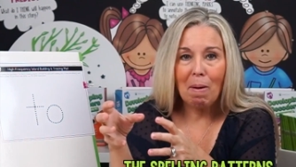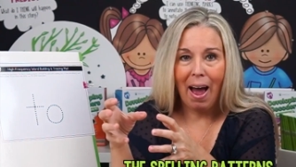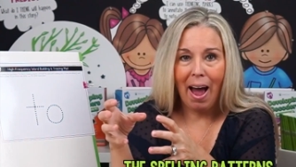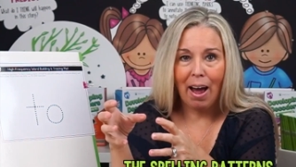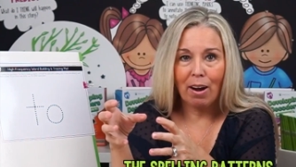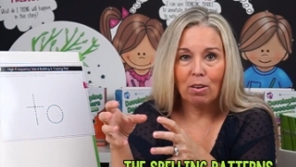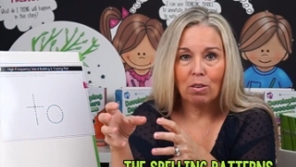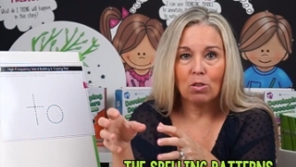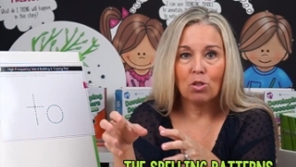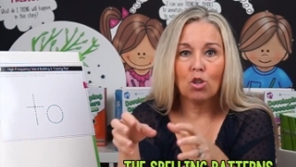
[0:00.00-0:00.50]

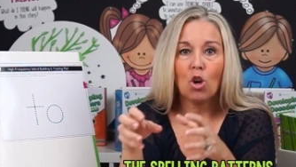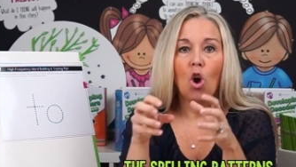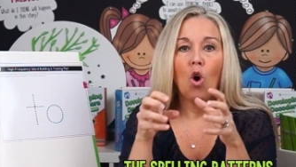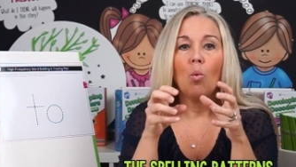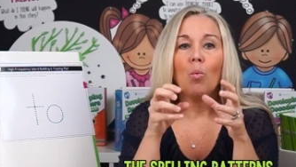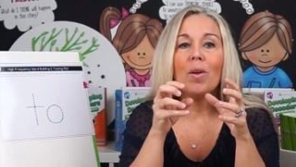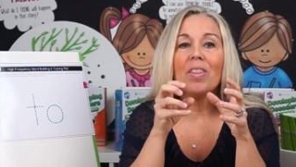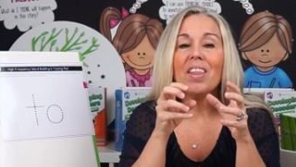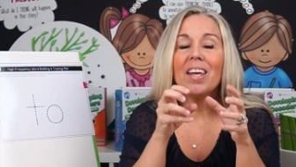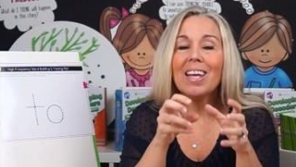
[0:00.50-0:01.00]
patterns
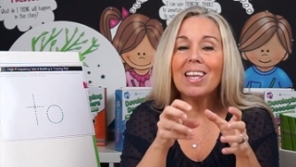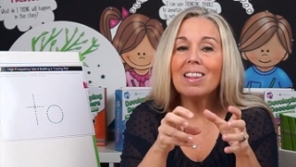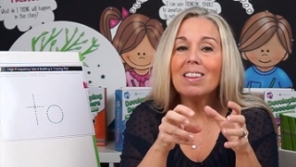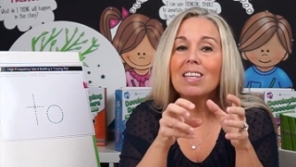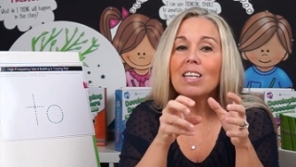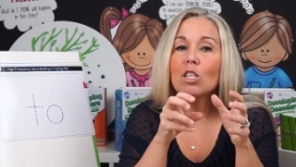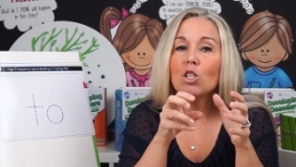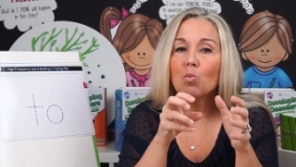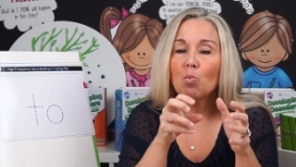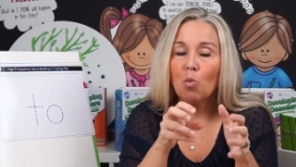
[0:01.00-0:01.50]
within
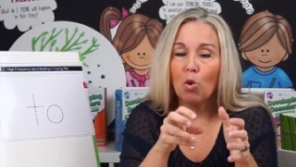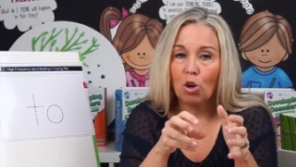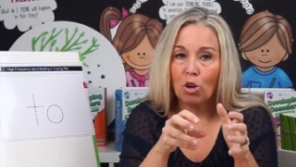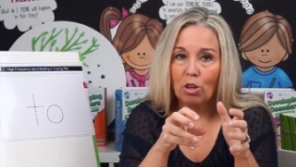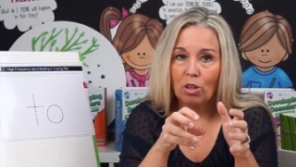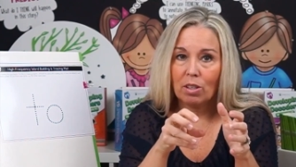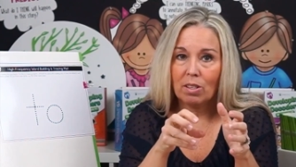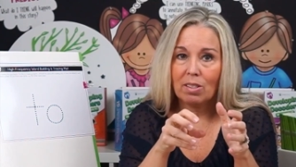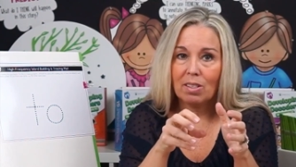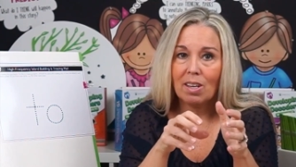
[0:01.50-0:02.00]
these
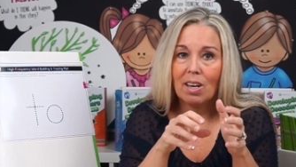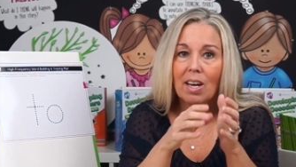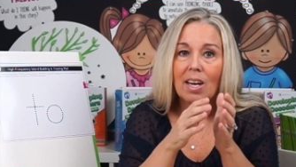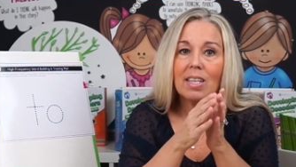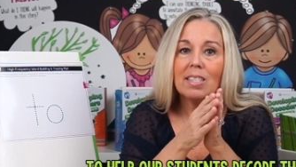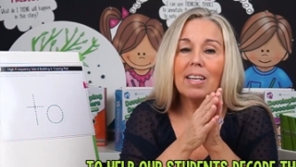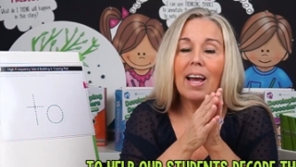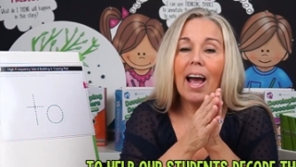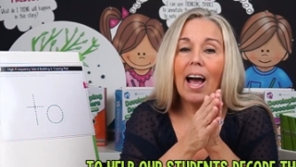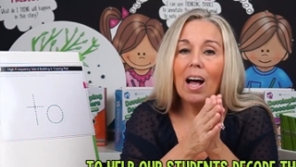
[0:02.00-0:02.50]
words
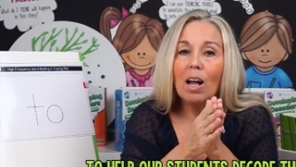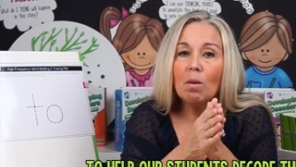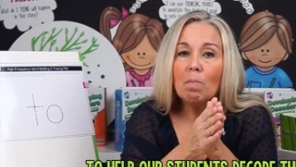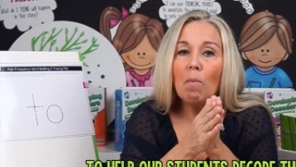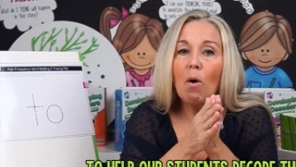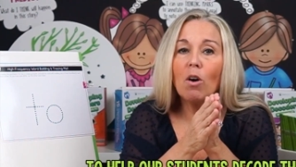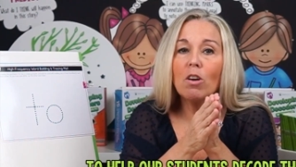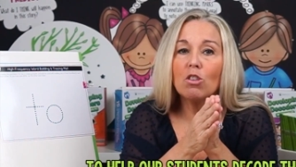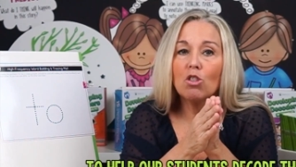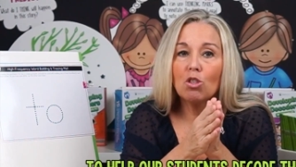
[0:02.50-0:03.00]
to help
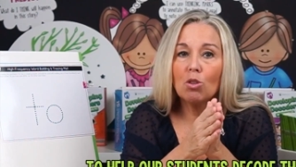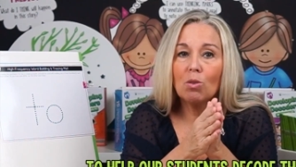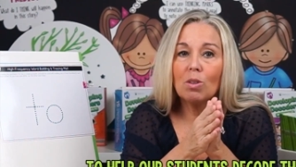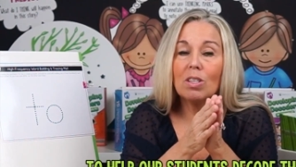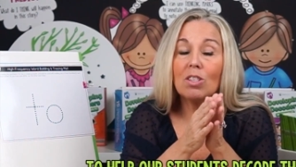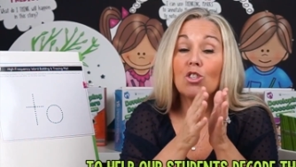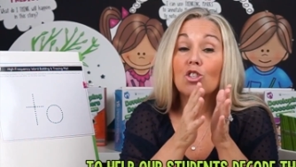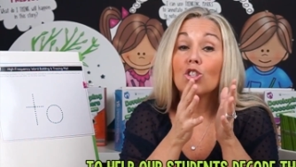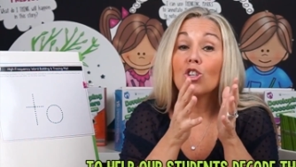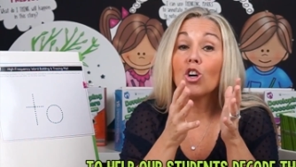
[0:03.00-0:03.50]
our
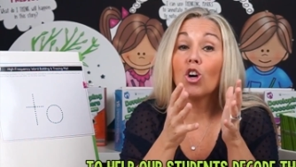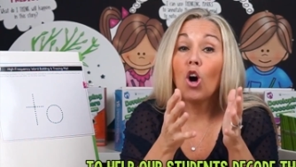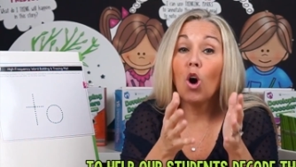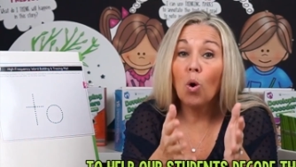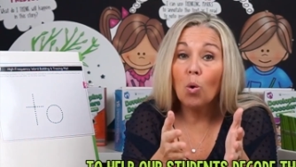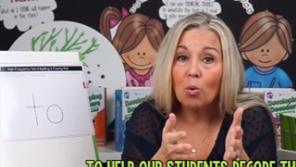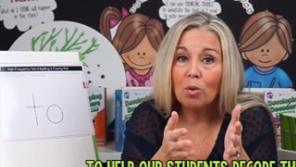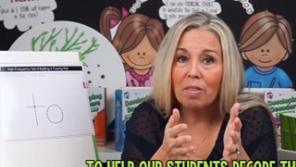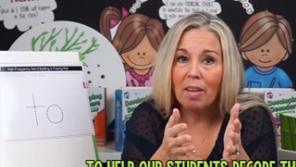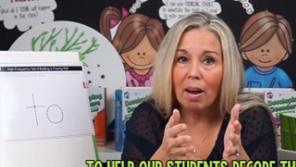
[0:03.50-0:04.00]
students
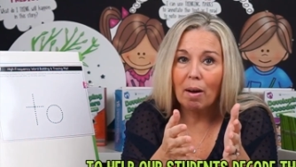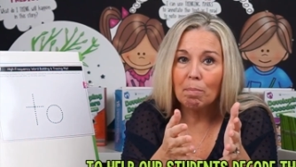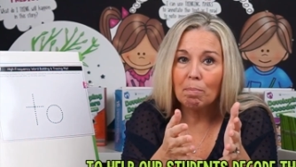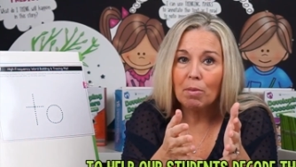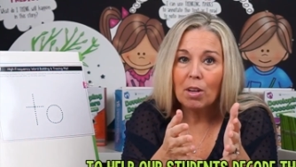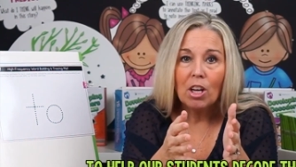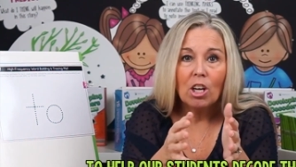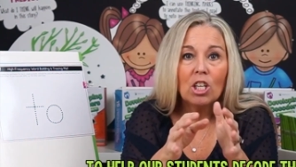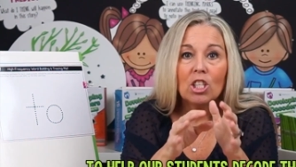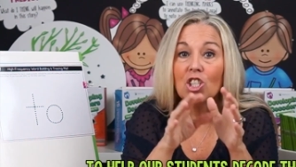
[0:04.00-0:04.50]
decode them,
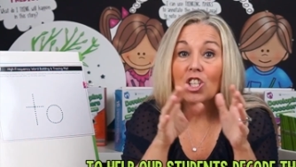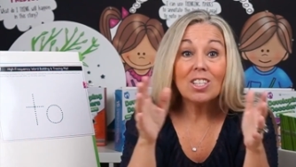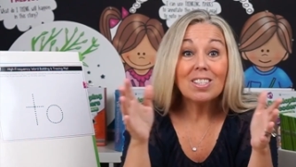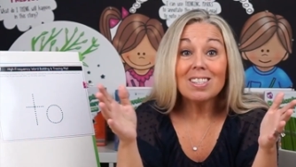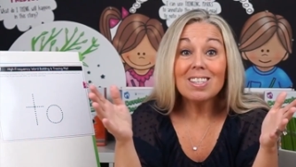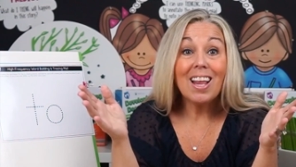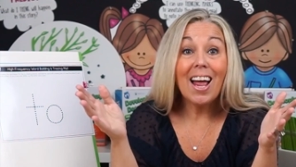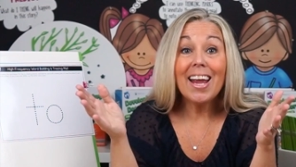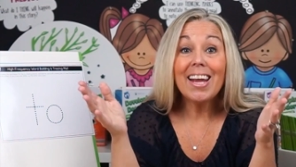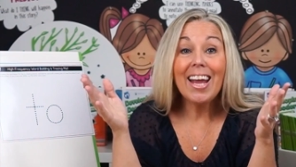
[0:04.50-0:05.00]

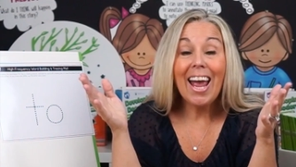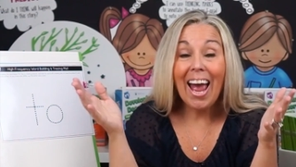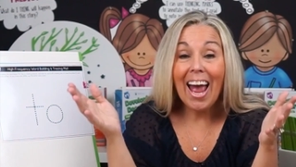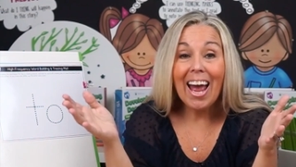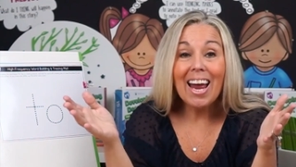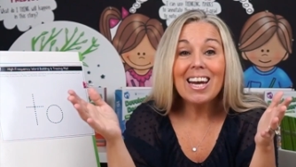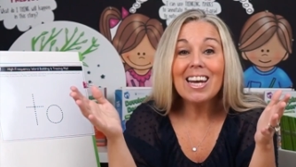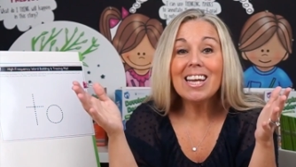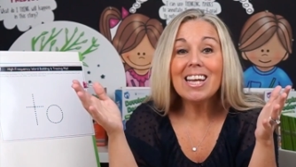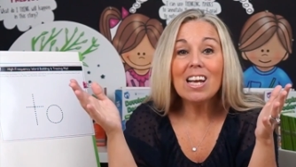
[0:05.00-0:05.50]
just like
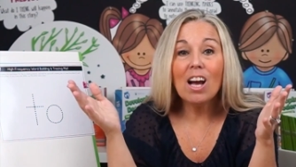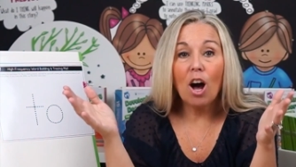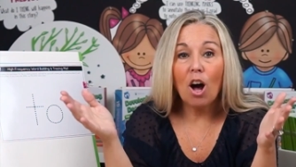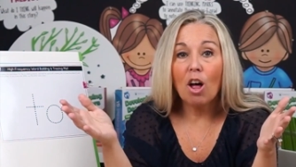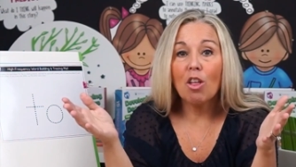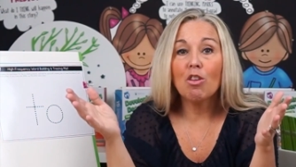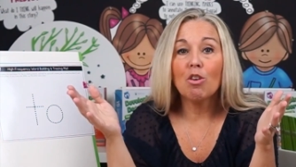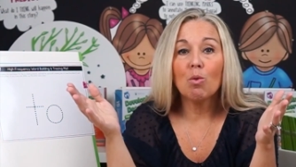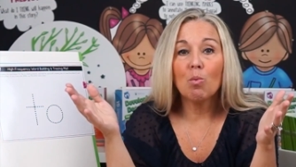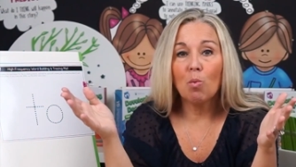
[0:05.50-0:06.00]
any
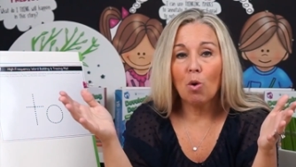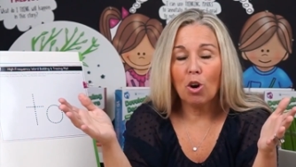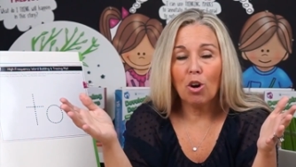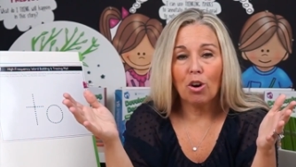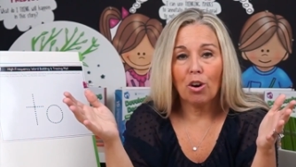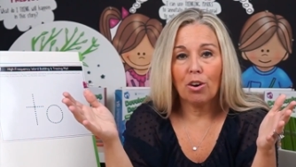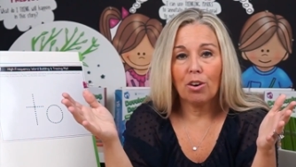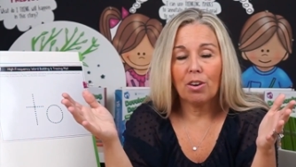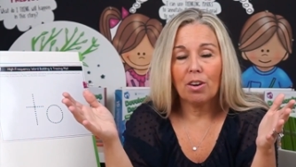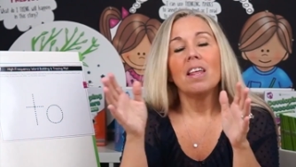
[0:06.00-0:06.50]
other
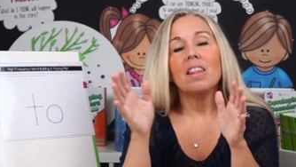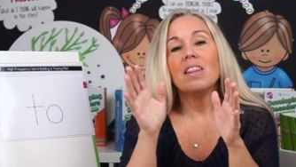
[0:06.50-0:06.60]
word.